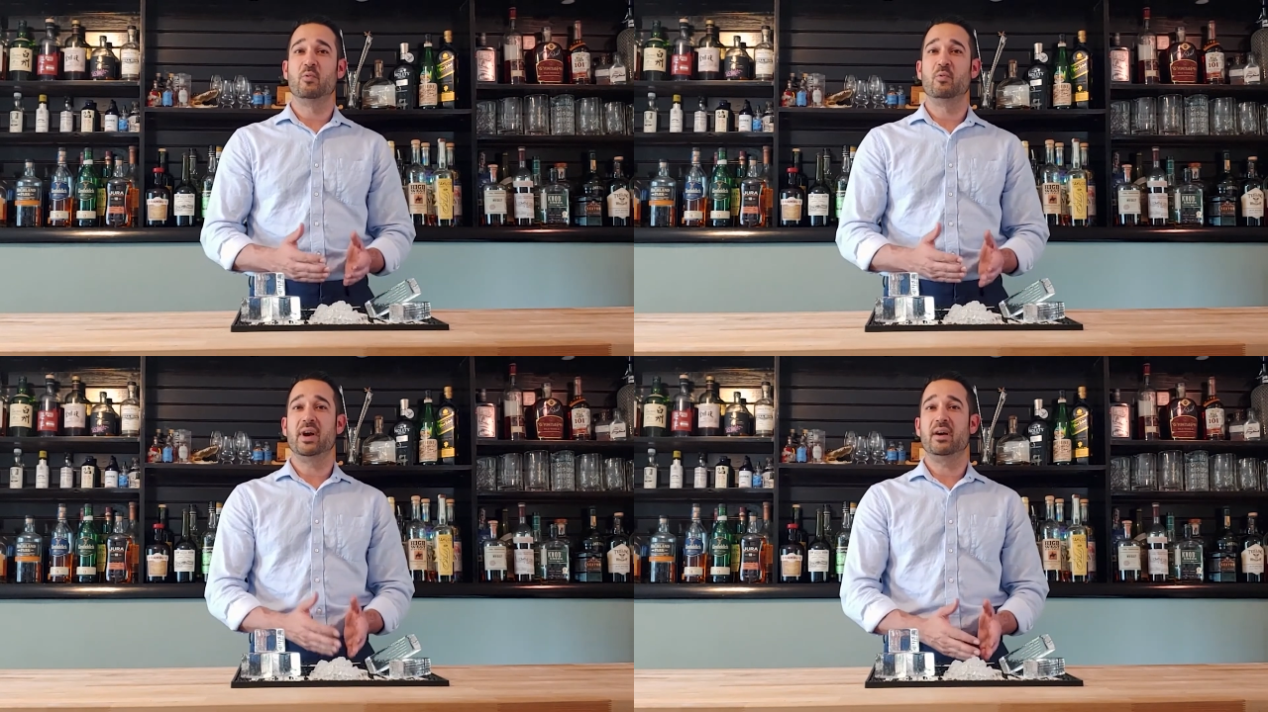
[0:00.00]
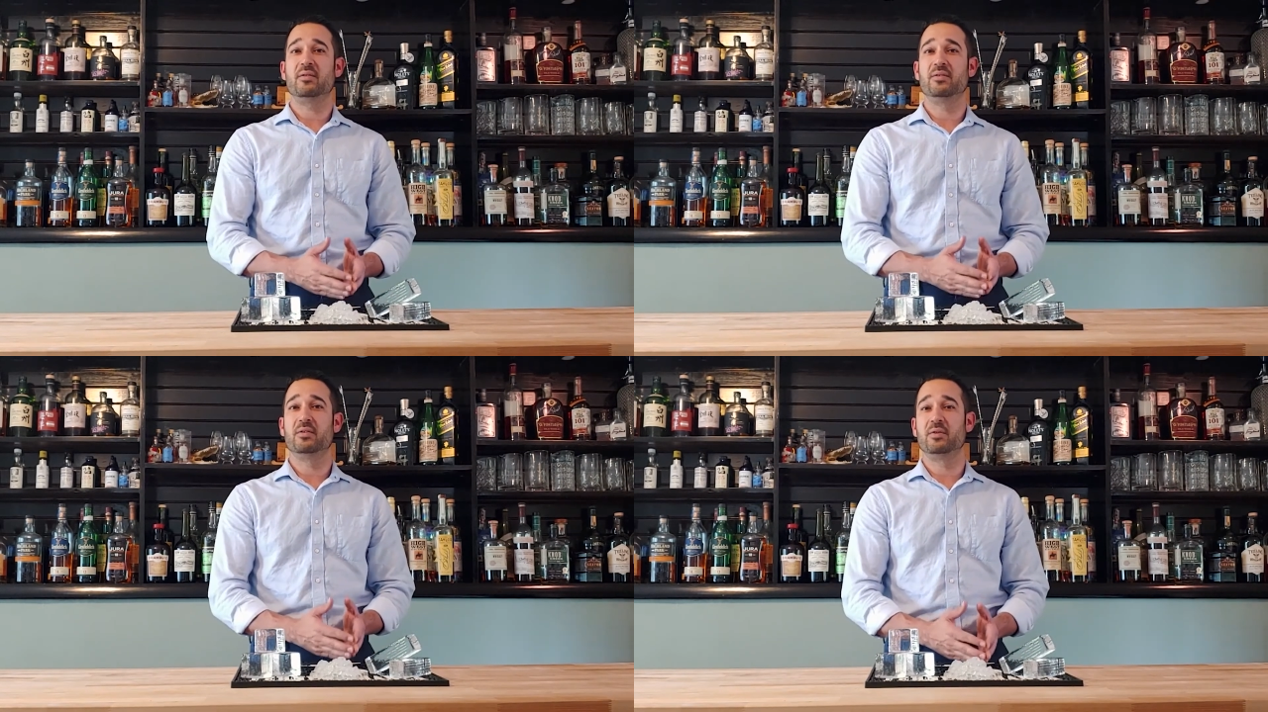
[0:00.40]

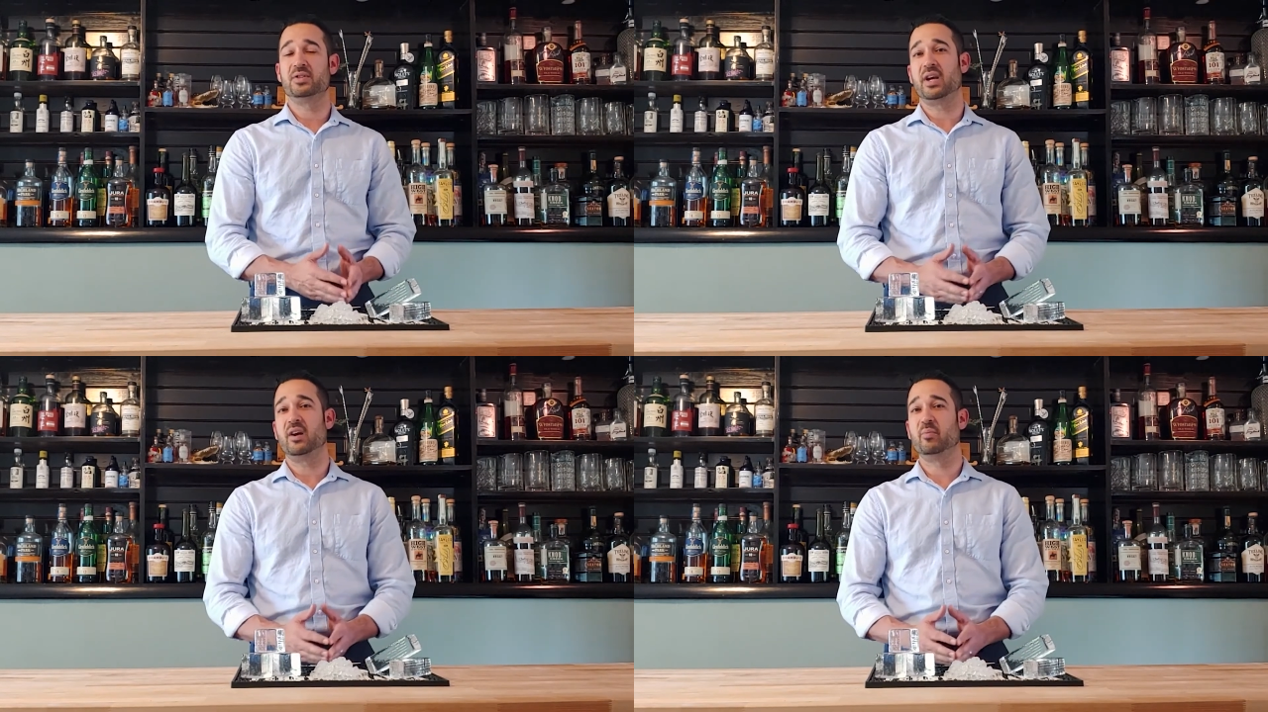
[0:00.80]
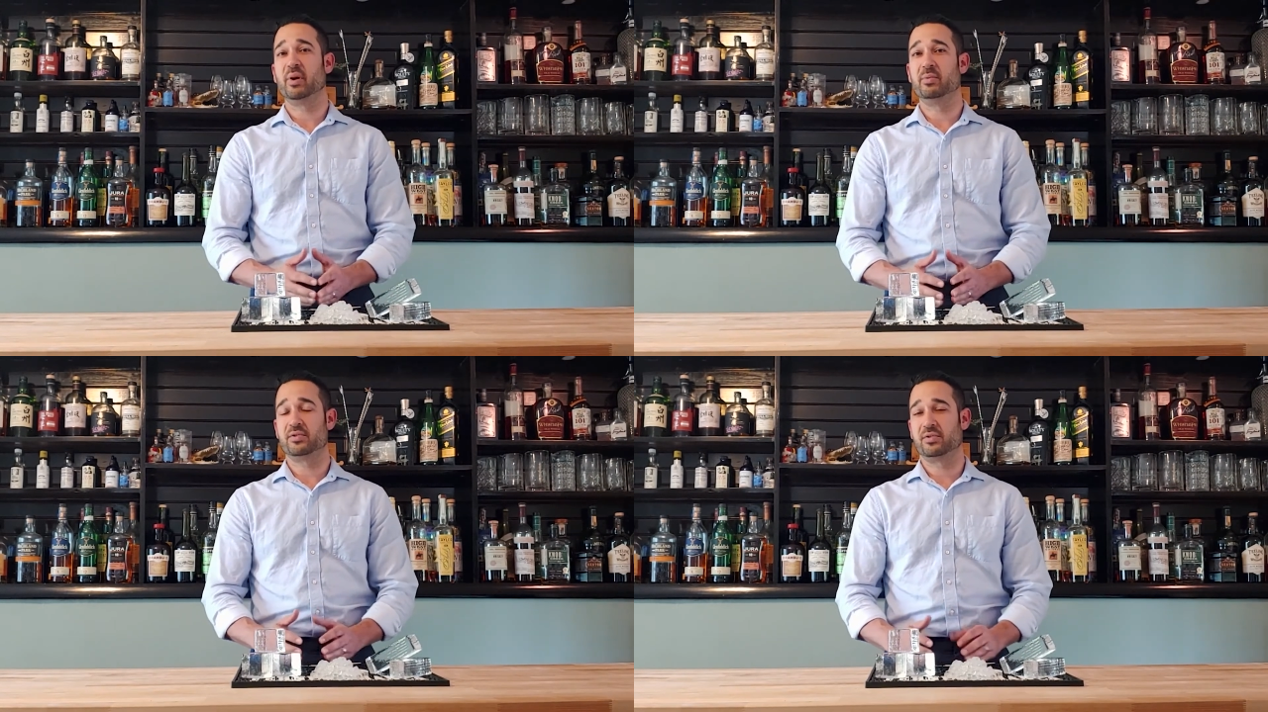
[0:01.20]
where those air
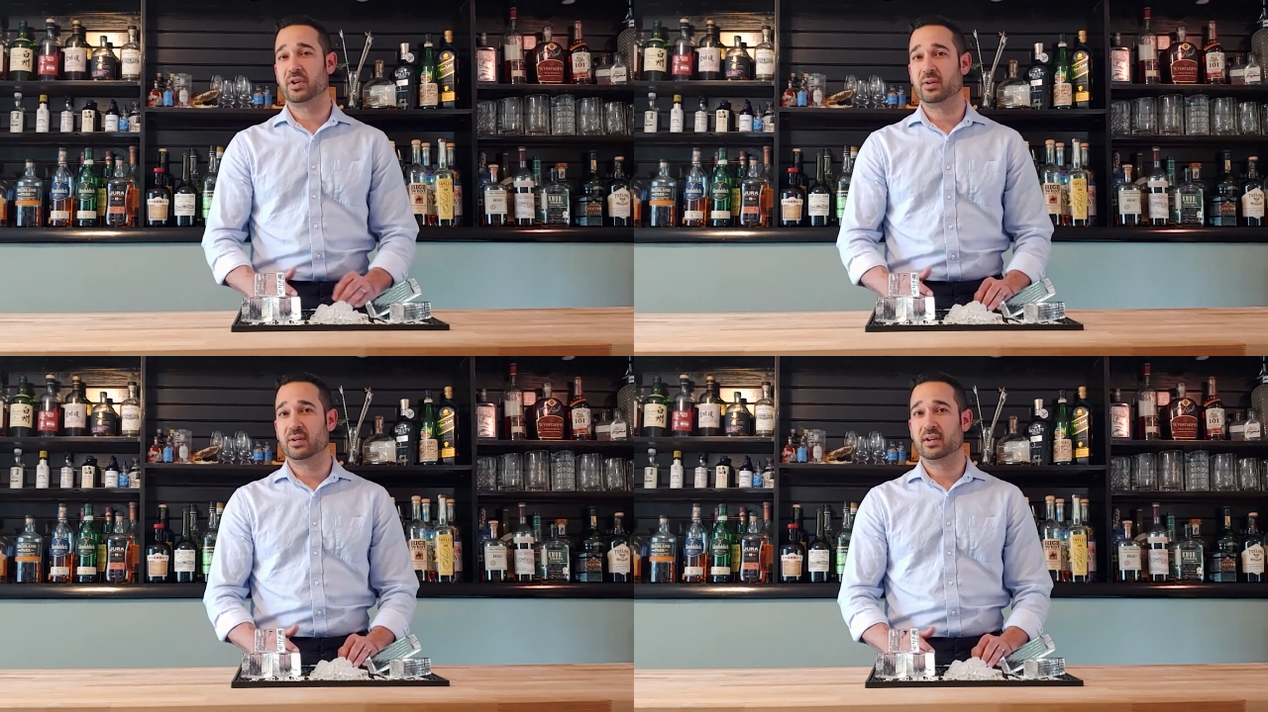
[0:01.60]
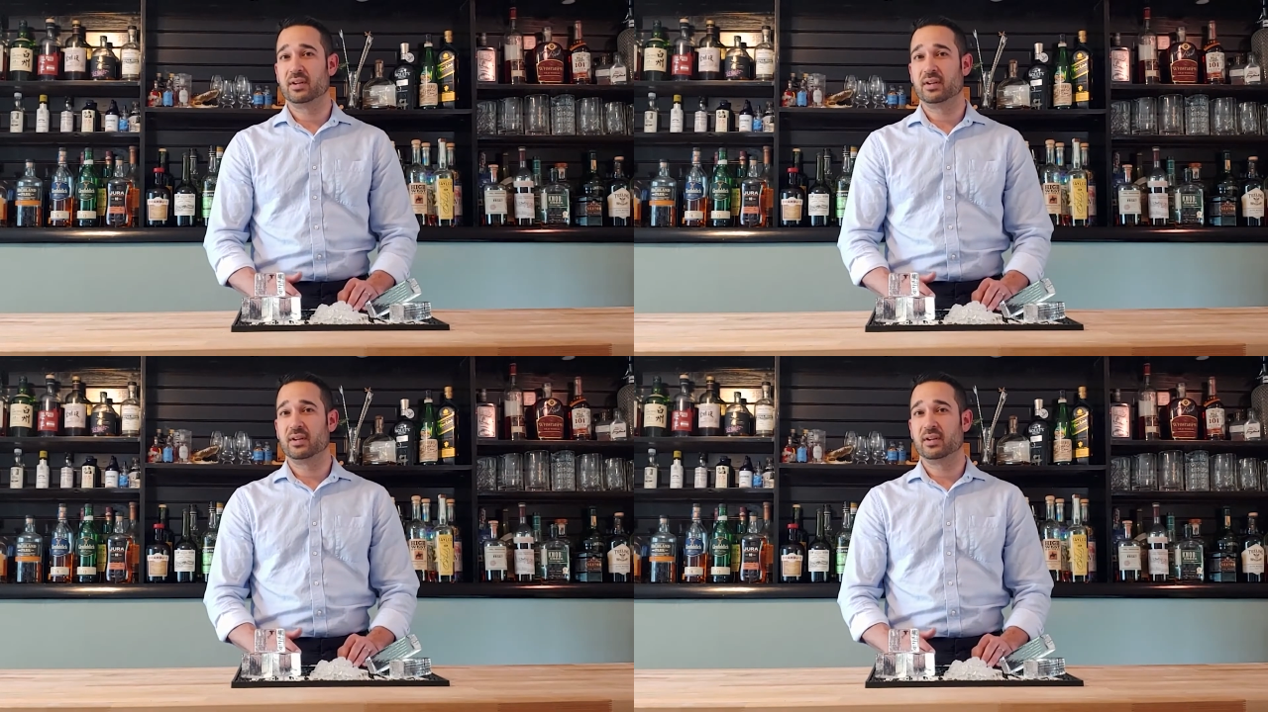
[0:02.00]
bubbles are going.